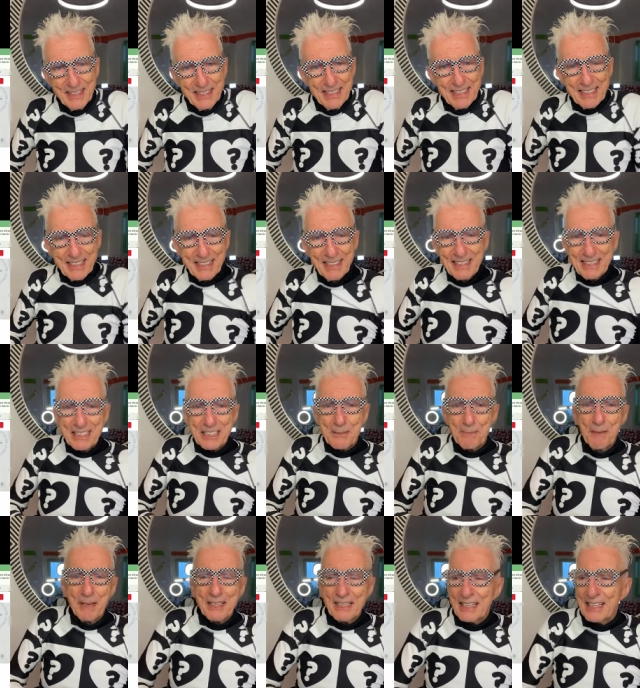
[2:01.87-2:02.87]
and
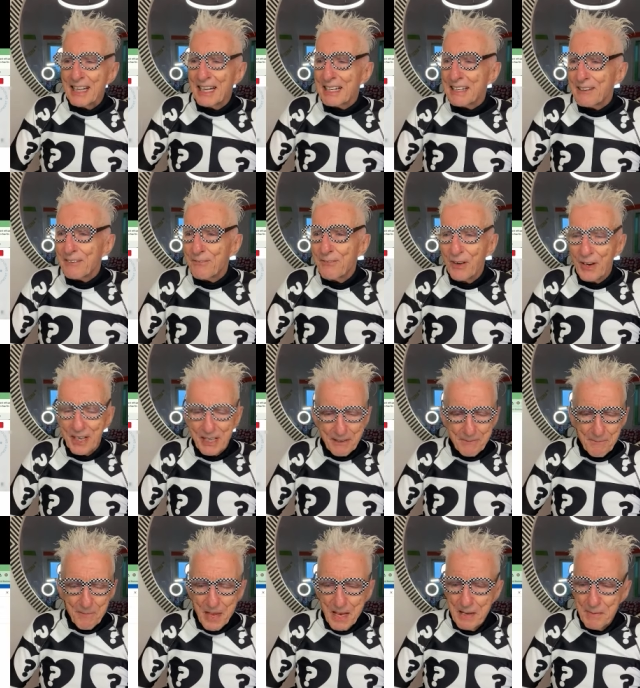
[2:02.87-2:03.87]
spend it, that's fine.
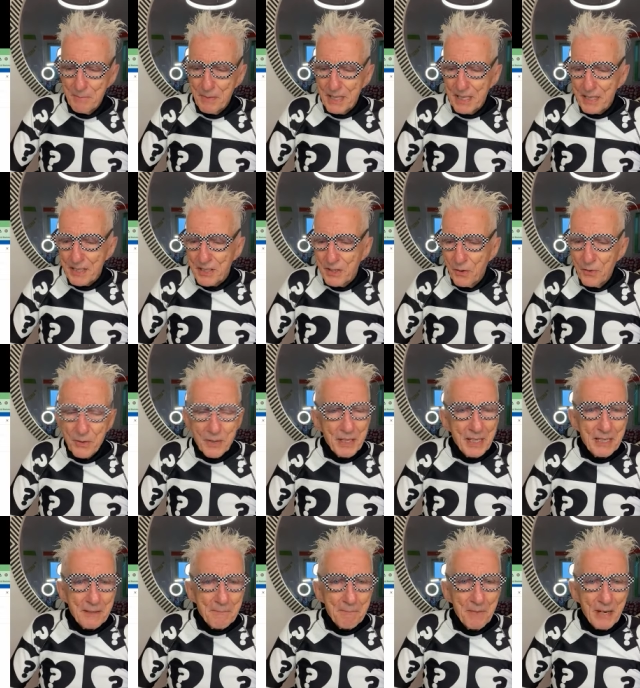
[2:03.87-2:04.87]
But you don't
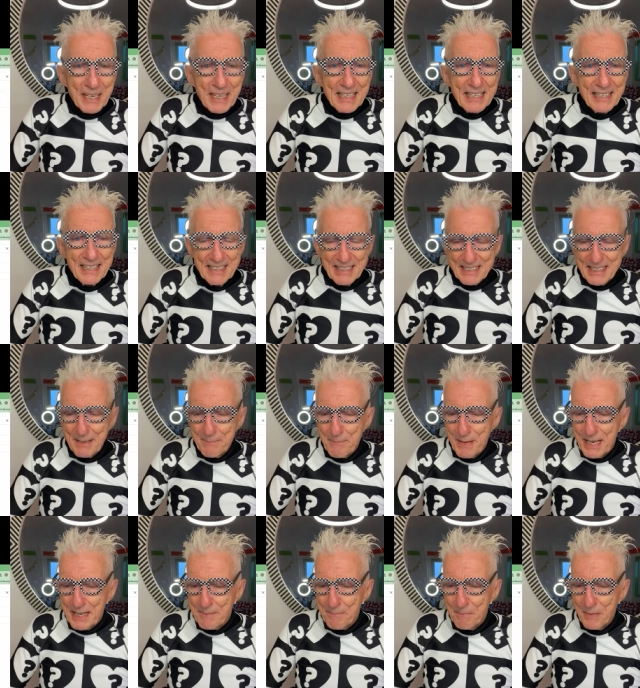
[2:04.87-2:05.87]
need money to
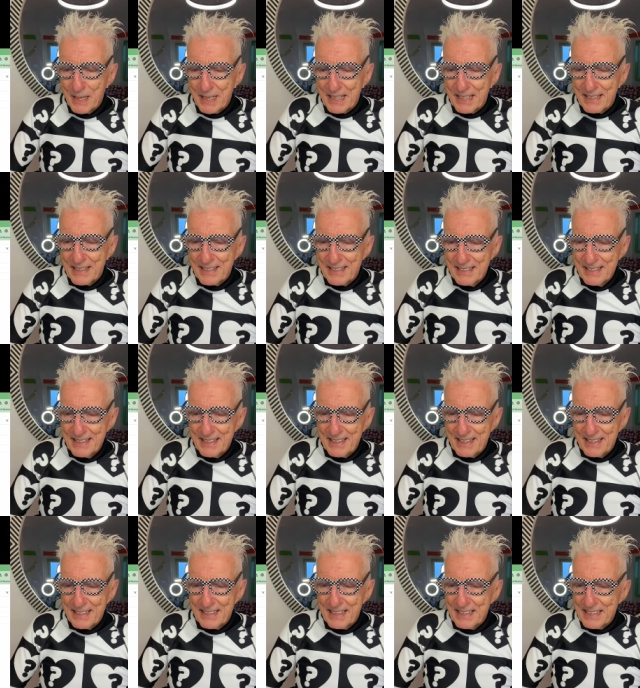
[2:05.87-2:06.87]
make money.
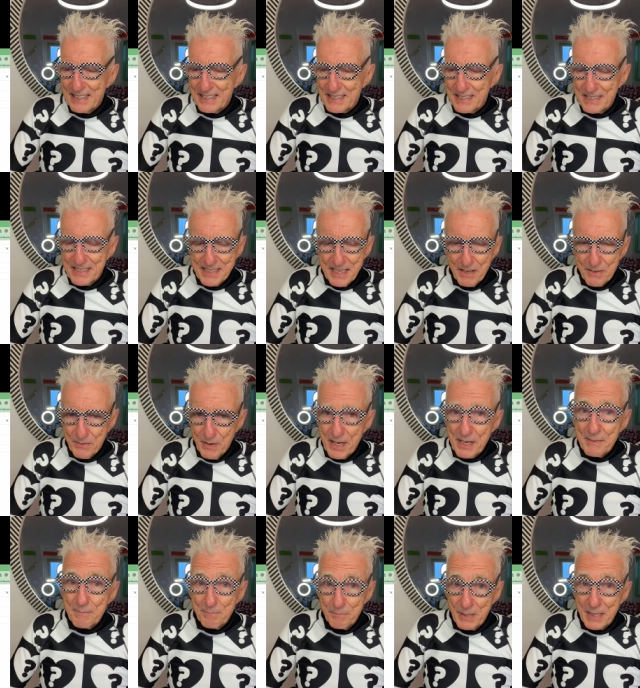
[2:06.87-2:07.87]
uh, it doesn't sound
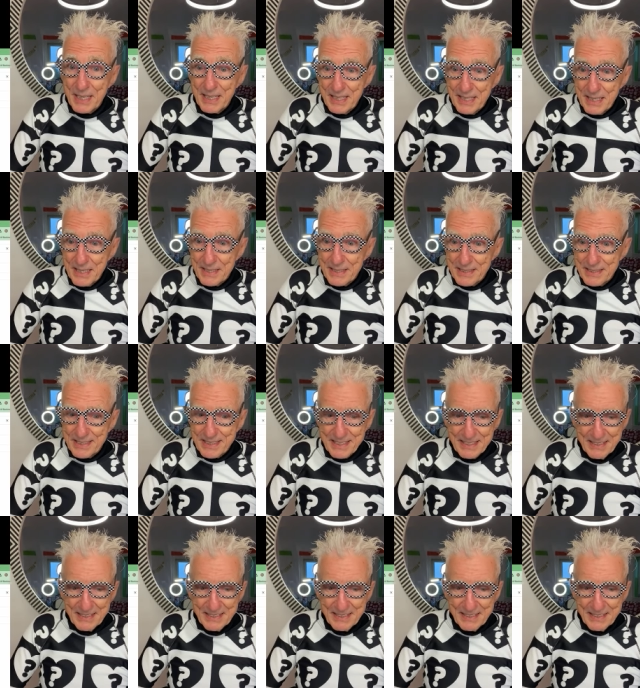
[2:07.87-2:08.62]
right, but it is.